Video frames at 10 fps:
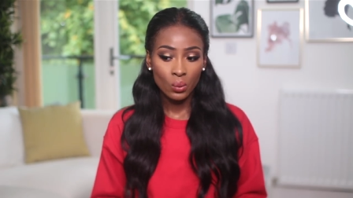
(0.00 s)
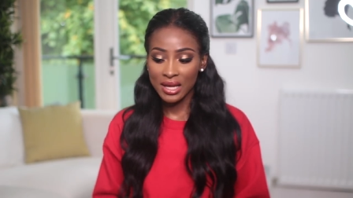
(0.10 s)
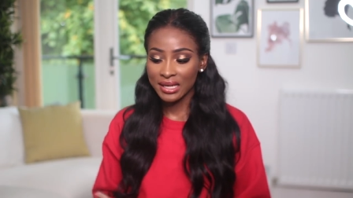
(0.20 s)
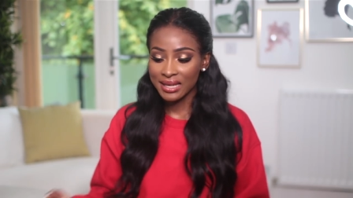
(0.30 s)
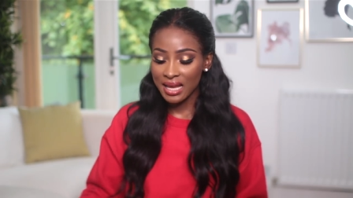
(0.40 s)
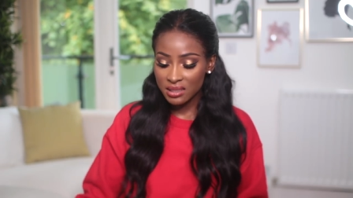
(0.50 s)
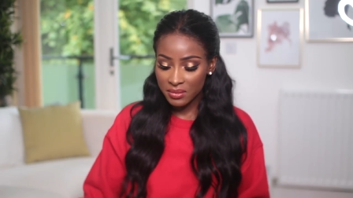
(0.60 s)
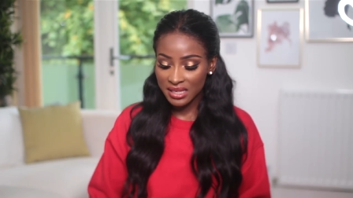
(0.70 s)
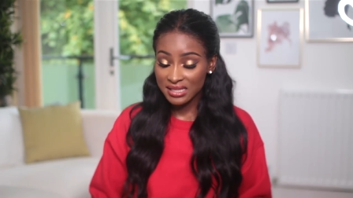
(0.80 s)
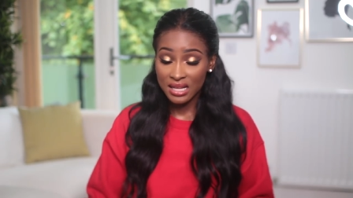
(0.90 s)
when I can get
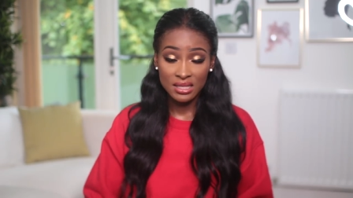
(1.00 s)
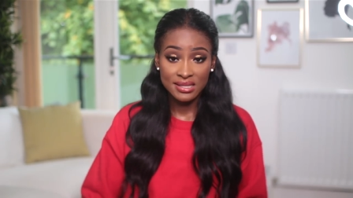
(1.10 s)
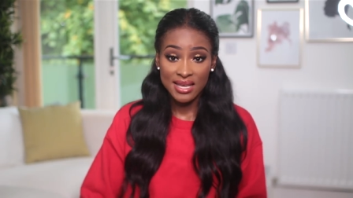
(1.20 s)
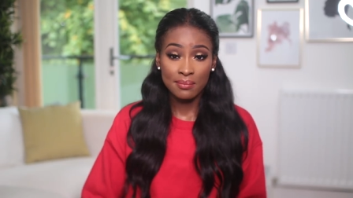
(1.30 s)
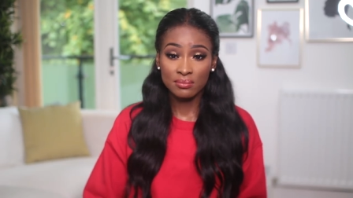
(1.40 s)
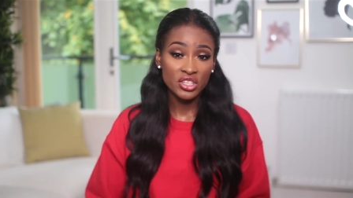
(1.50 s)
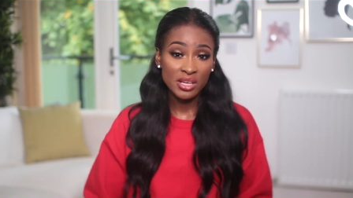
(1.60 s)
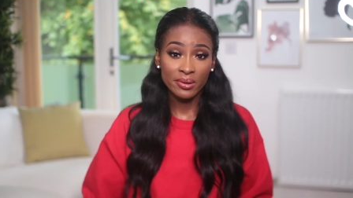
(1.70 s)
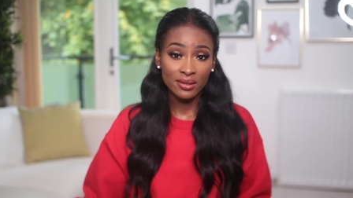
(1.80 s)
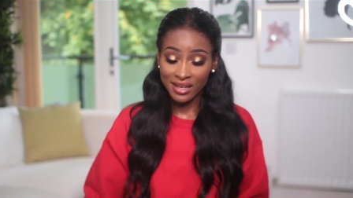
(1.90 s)
something exactly the same
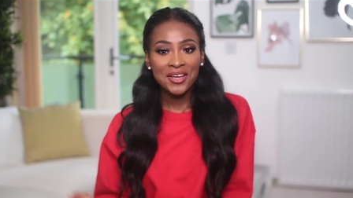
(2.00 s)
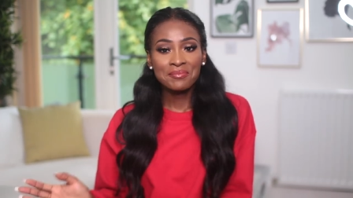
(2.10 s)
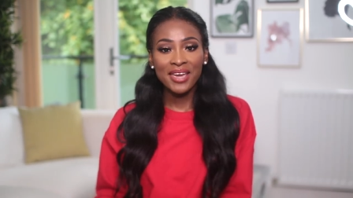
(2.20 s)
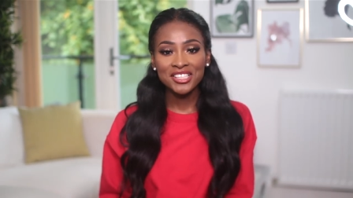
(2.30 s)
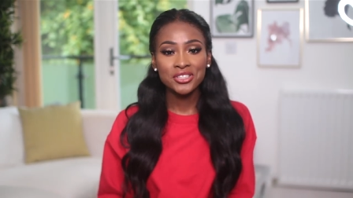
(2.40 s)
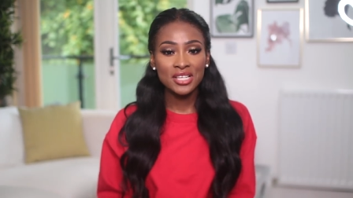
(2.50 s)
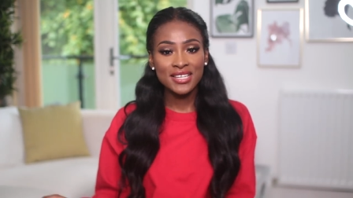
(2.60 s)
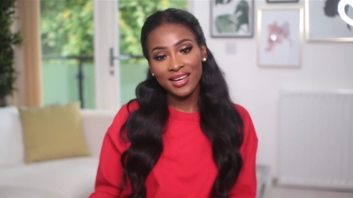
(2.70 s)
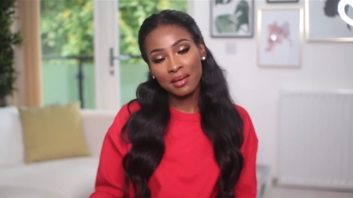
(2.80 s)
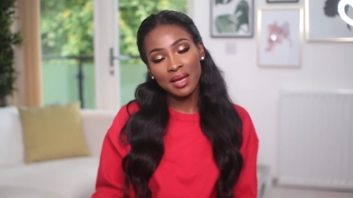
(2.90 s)
cheaper. Make sure you
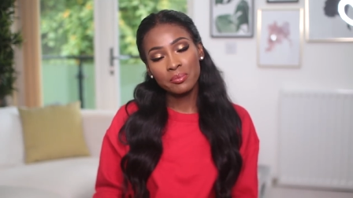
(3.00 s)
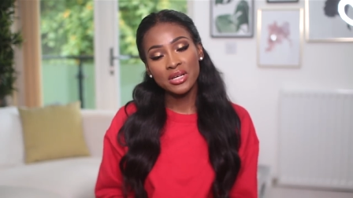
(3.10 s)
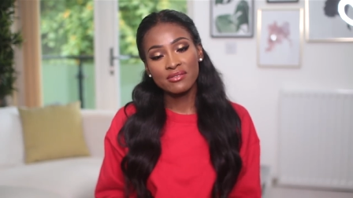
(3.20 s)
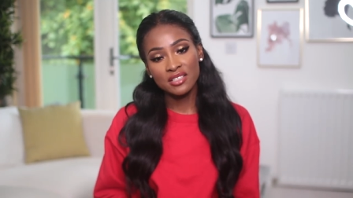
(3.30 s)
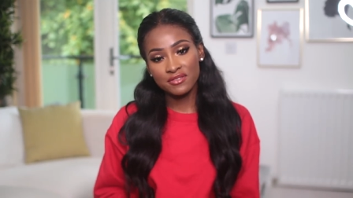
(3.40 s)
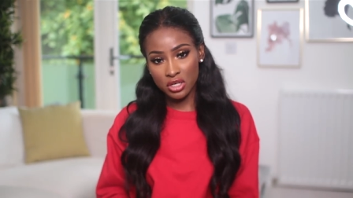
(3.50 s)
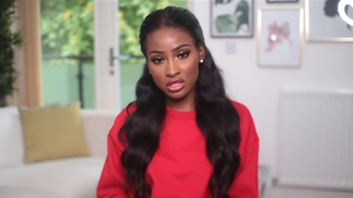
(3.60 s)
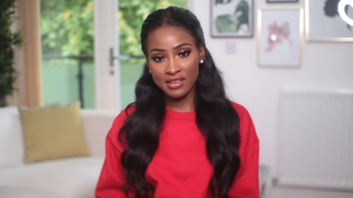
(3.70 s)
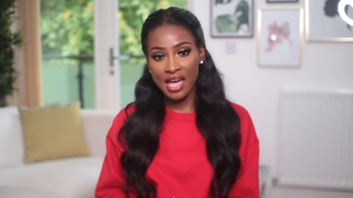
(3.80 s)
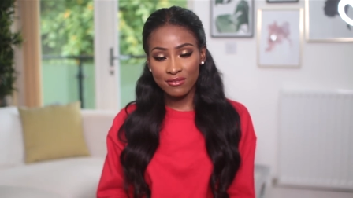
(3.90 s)
check out my previous
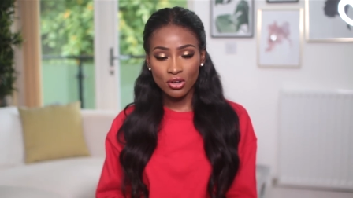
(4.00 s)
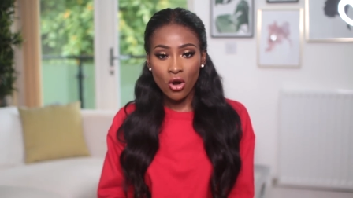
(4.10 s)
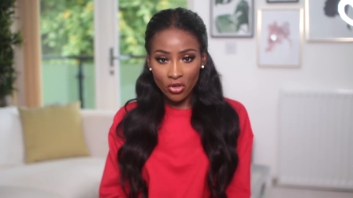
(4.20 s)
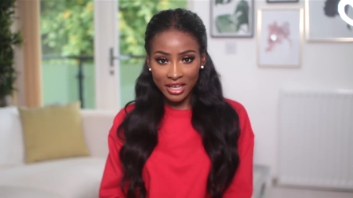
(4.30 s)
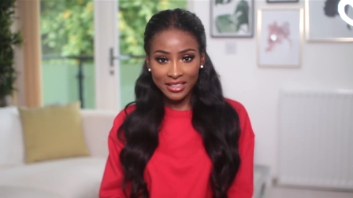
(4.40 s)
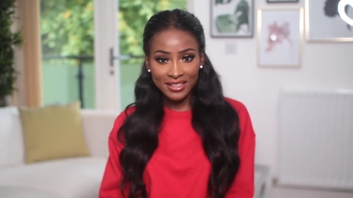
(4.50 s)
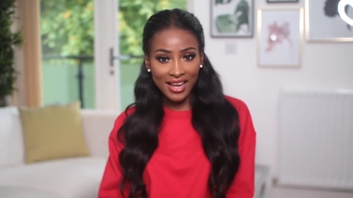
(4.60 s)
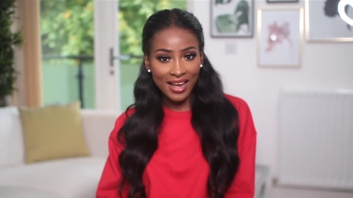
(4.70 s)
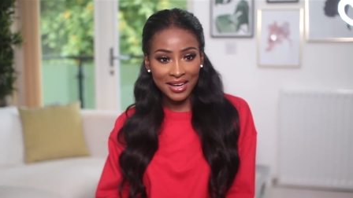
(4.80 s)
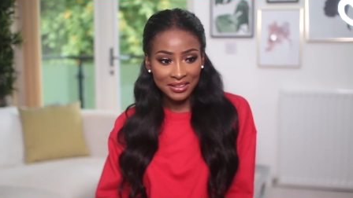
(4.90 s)
videos if you haven't
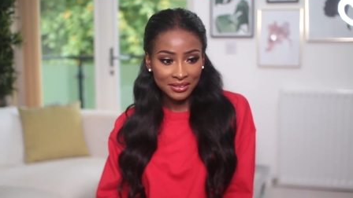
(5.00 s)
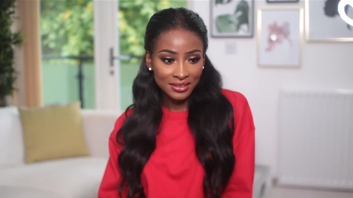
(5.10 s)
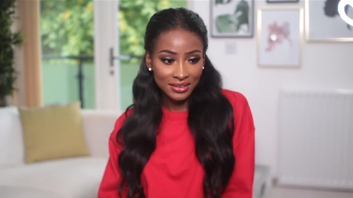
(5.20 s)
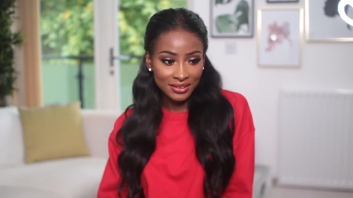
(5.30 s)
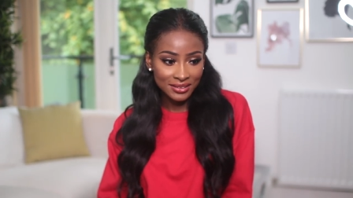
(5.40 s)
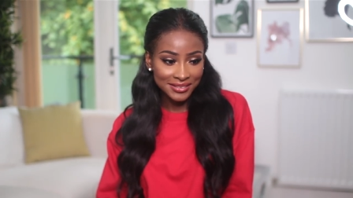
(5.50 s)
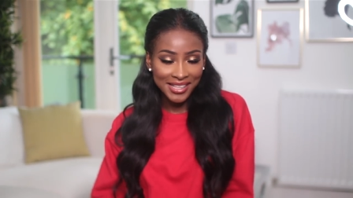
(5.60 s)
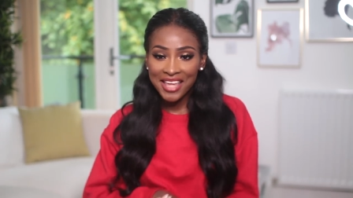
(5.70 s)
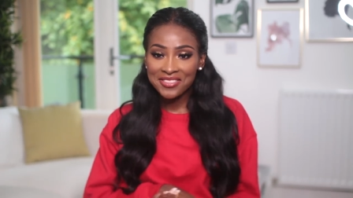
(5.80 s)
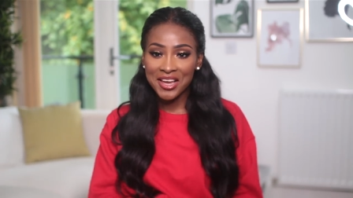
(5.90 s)
already. And
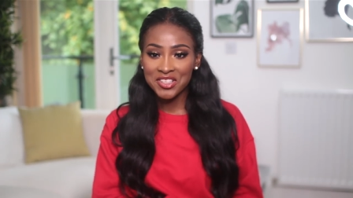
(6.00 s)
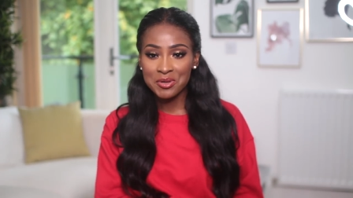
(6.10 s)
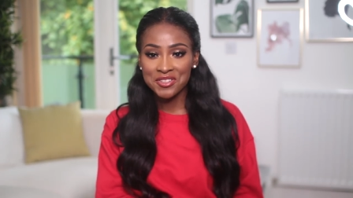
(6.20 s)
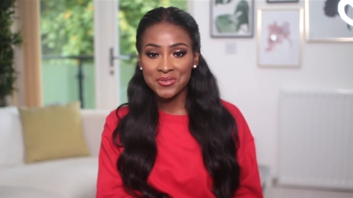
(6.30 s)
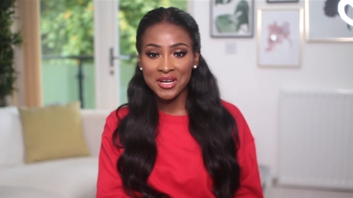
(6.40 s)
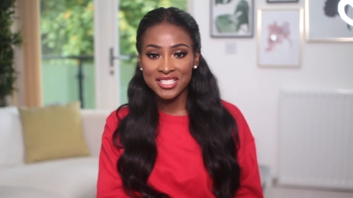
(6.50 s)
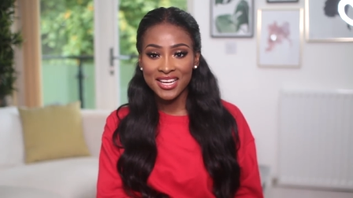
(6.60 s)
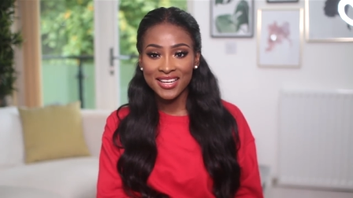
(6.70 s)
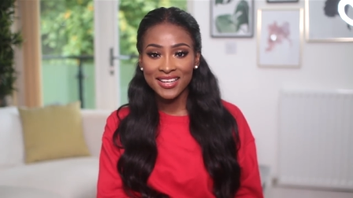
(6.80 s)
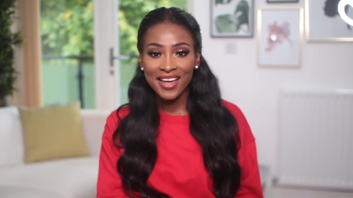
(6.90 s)
yeah, thank you so much for
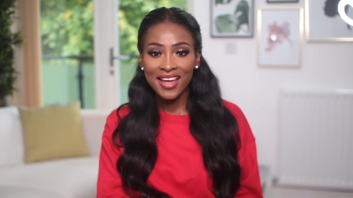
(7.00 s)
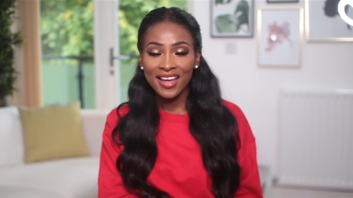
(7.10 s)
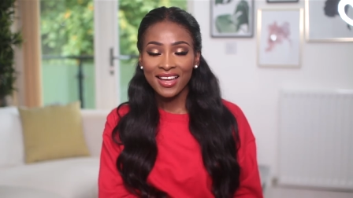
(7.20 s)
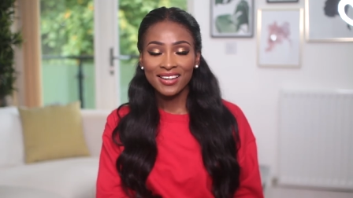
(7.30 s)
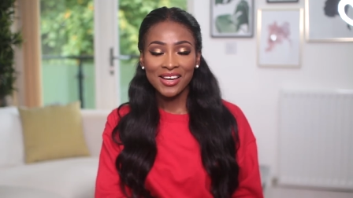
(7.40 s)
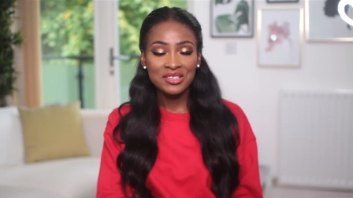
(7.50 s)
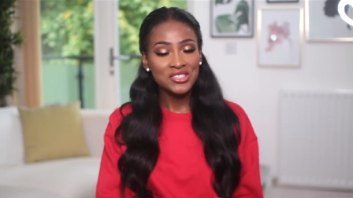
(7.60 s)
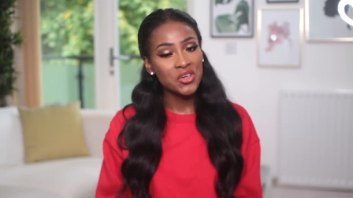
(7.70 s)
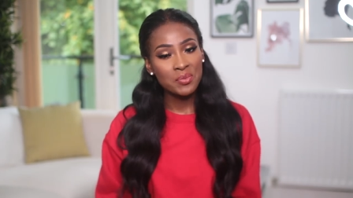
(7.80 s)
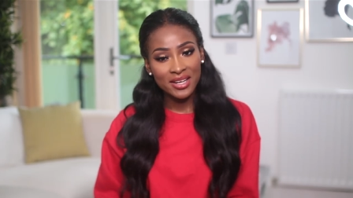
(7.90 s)
watching. And I'll
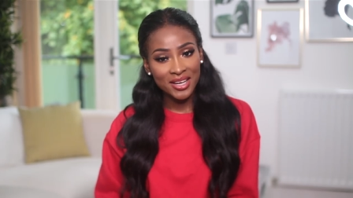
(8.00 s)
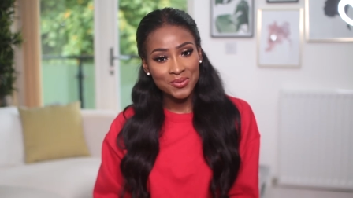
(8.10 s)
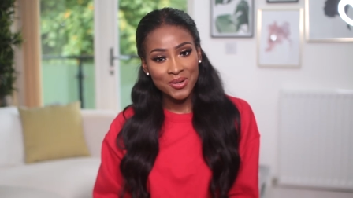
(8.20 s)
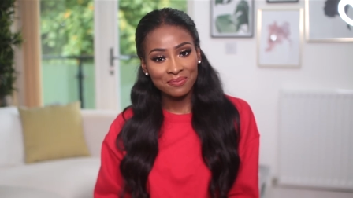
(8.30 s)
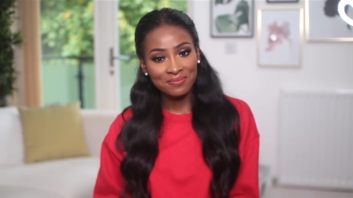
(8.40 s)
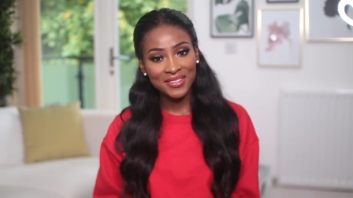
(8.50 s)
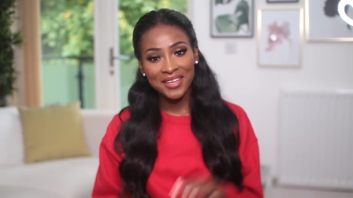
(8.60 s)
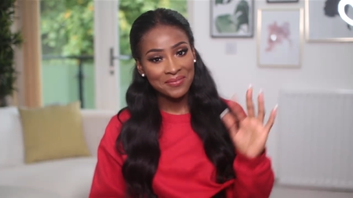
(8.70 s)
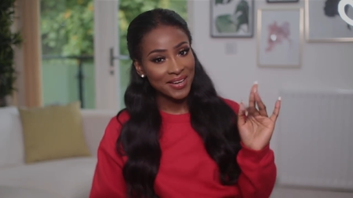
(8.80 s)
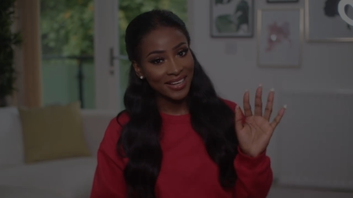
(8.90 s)
see you in my next one.
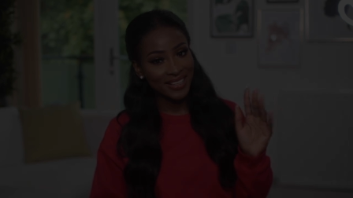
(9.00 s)
Bye